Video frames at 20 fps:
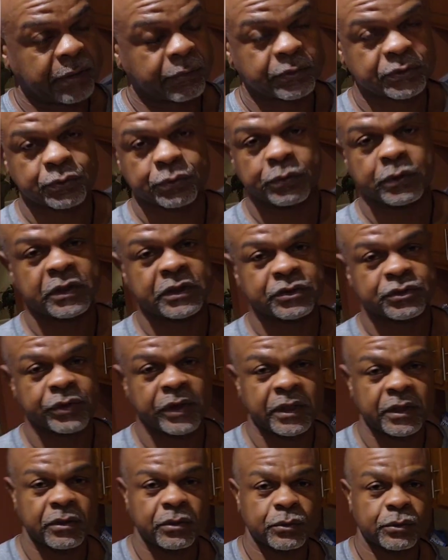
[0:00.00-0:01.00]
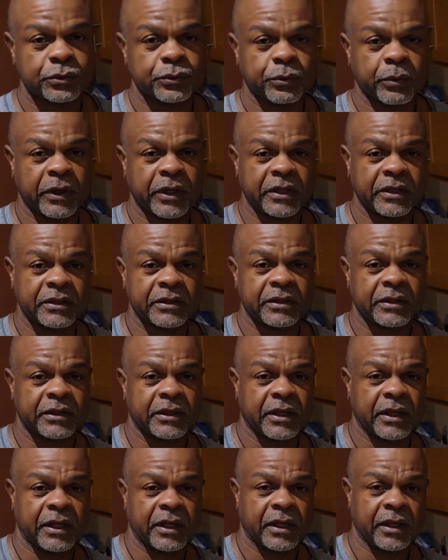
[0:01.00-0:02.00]
I was really trying to lose weight
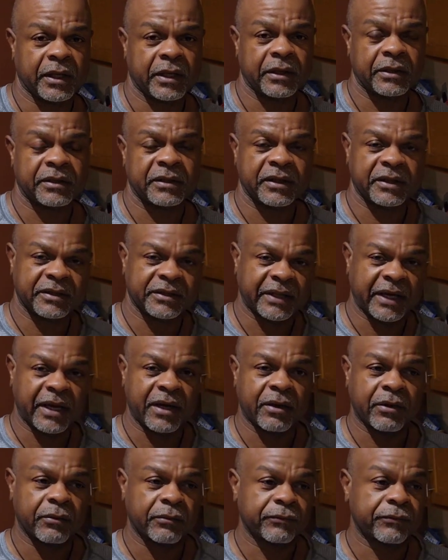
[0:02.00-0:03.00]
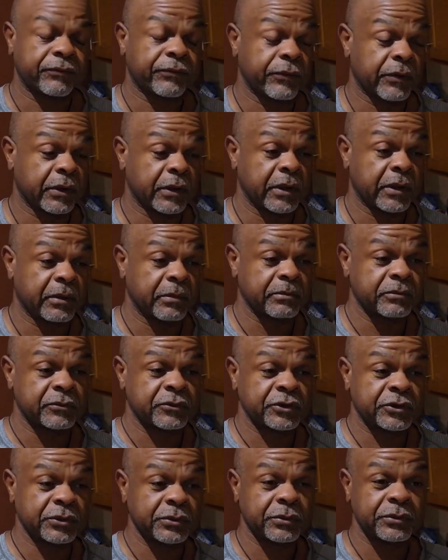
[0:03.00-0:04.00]
and get down from
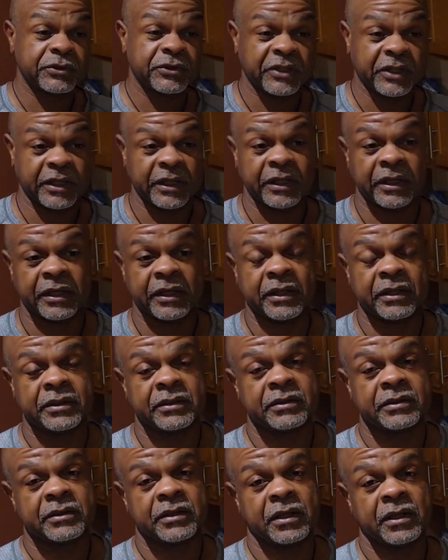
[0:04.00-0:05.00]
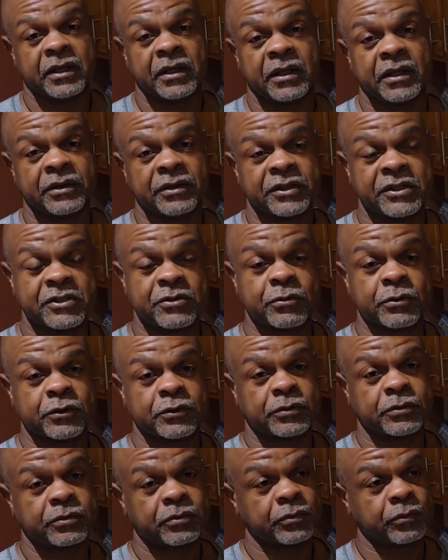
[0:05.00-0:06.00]
210, this
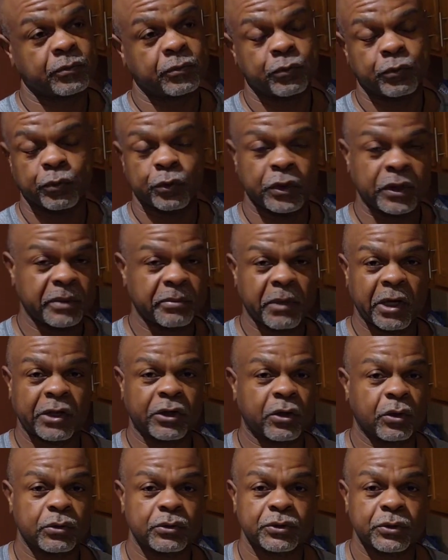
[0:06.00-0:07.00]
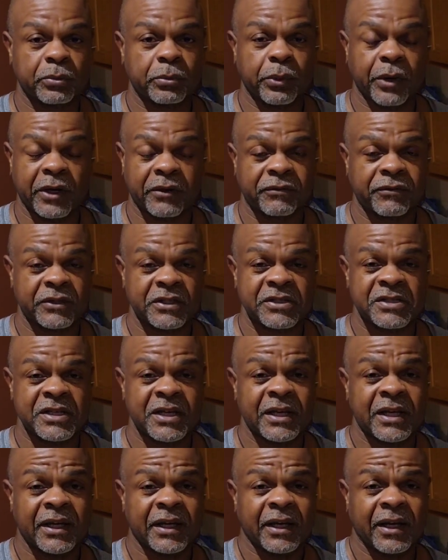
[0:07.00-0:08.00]
was really my go-to
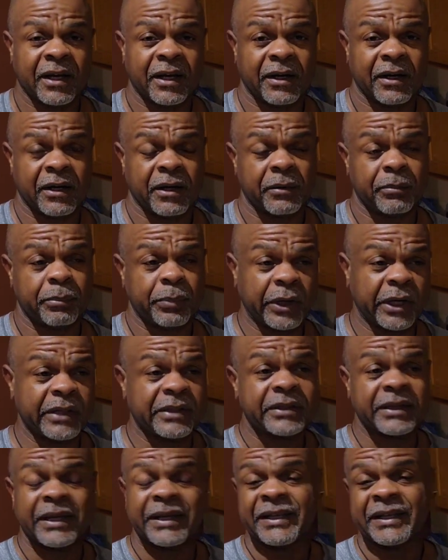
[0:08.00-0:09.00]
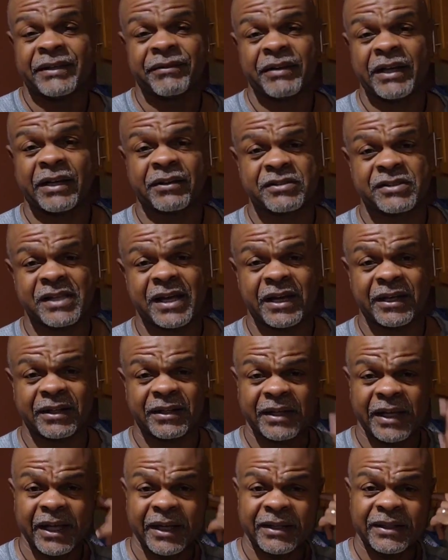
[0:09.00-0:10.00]
breakfast. But even
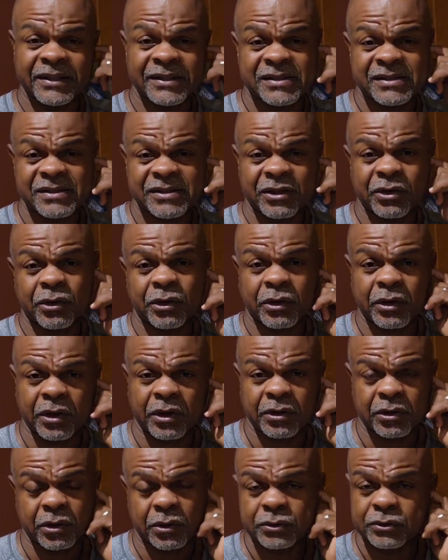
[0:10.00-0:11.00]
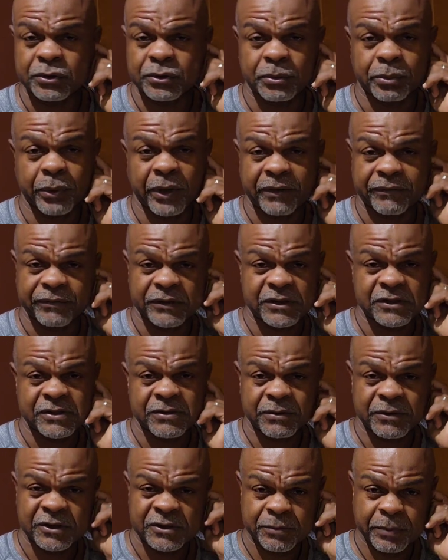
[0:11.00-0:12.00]
outside of that, it's still a go-to
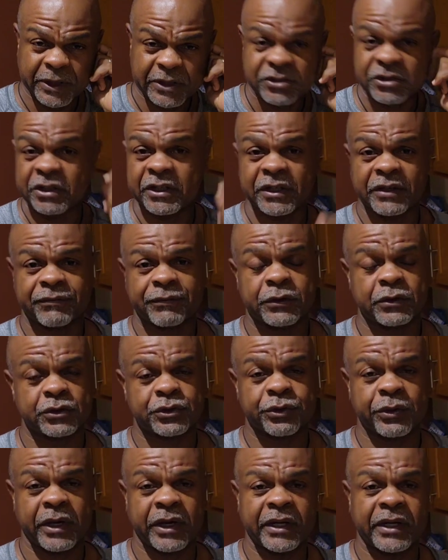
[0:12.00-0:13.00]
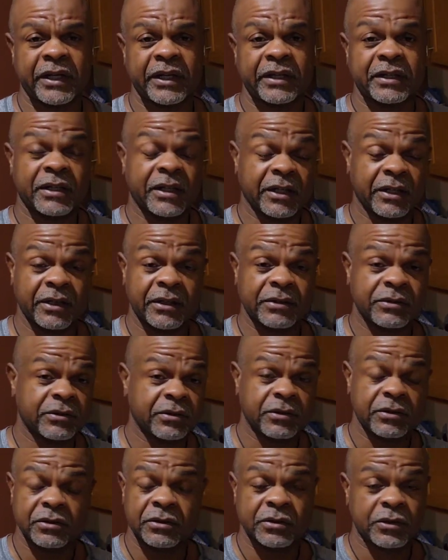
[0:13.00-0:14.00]
breakfast, especially if you're training
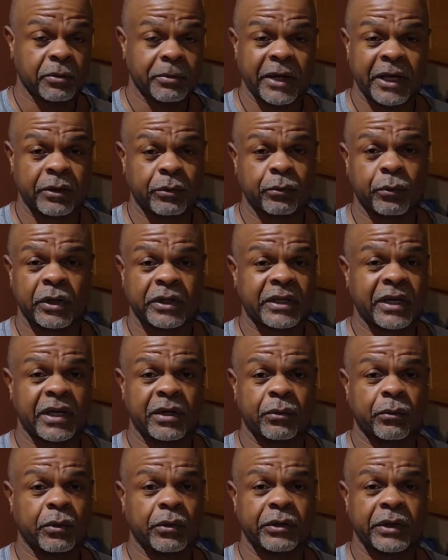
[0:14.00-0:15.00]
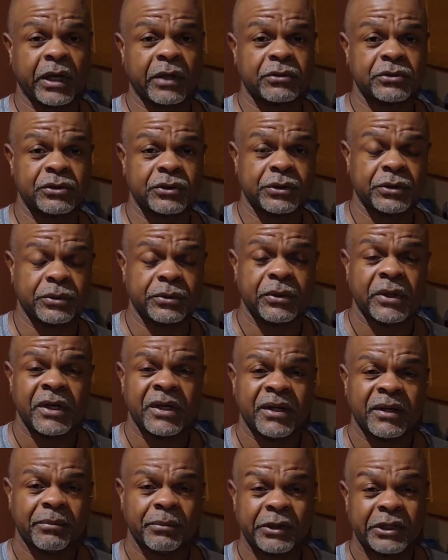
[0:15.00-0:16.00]
and no matter what kind of workout you do,
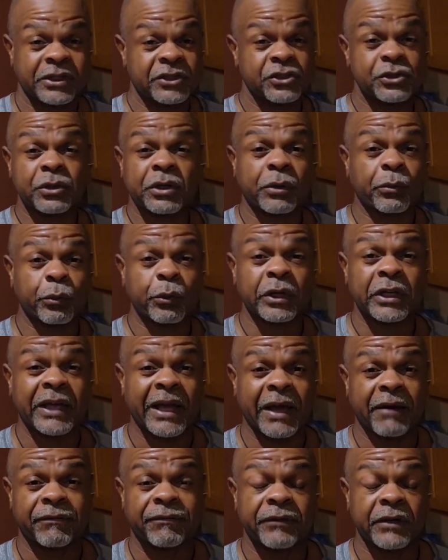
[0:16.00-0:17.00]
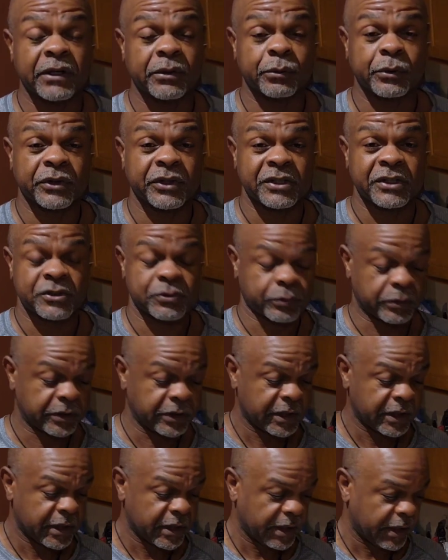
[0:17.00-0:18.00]
because you can really have fun with this
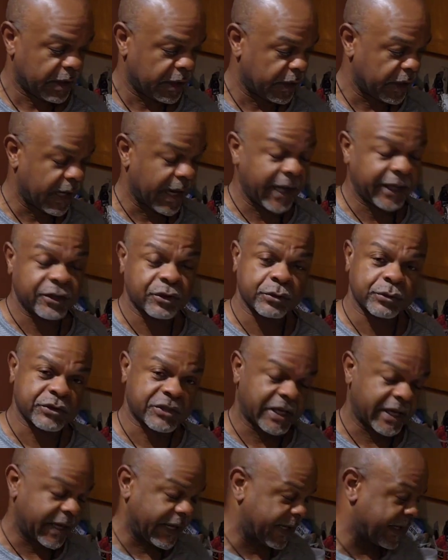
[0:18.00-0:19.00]
one. I use an